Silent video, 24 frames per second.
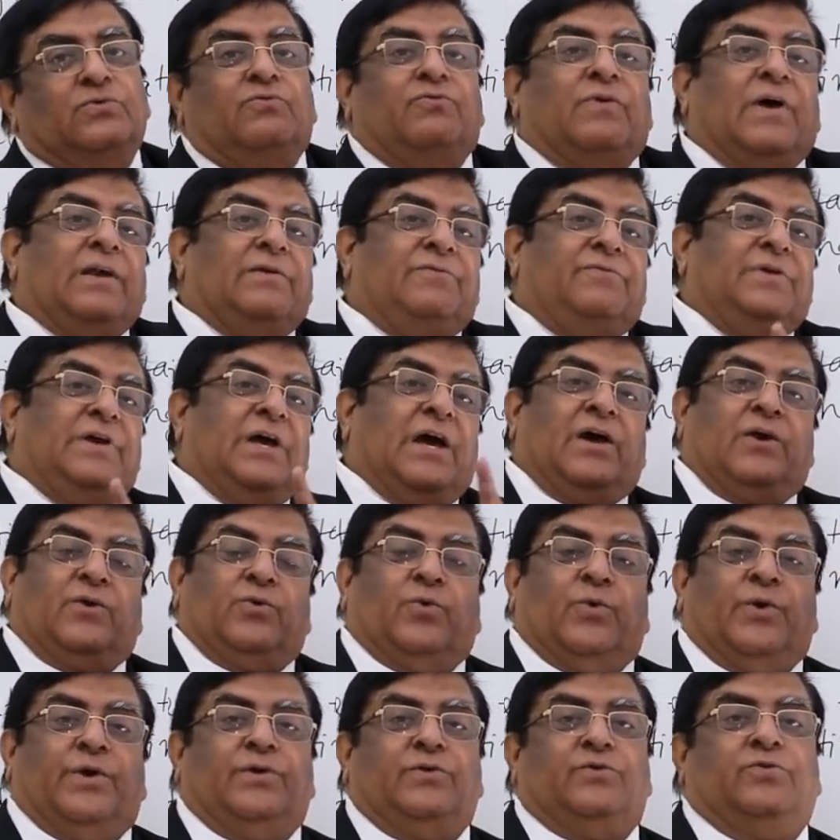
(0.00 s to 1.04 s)
when we are
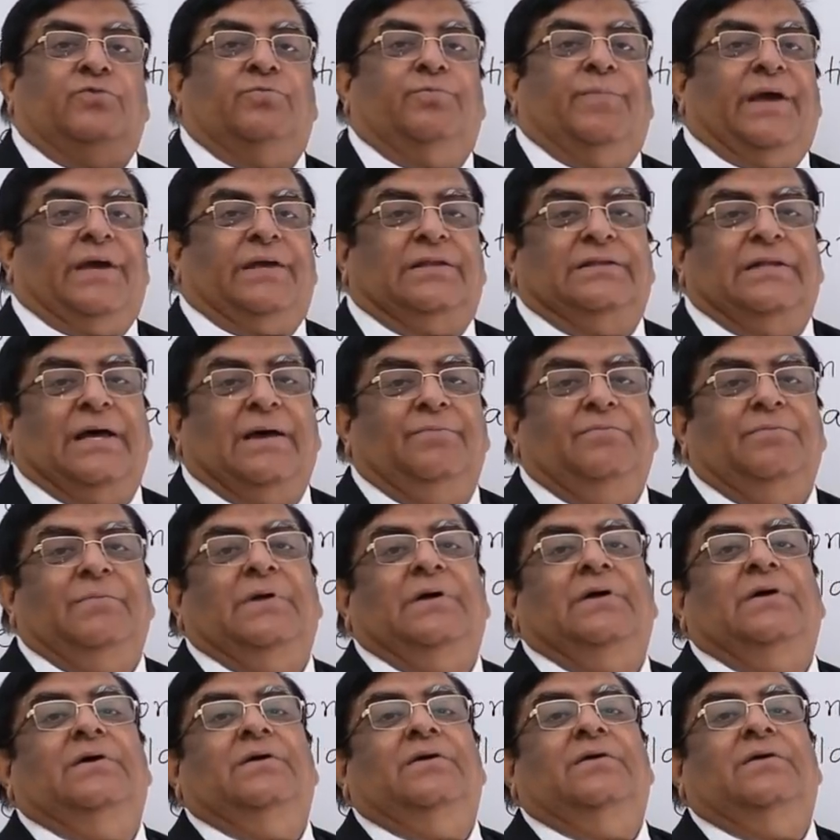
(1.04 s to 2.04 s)
going to make them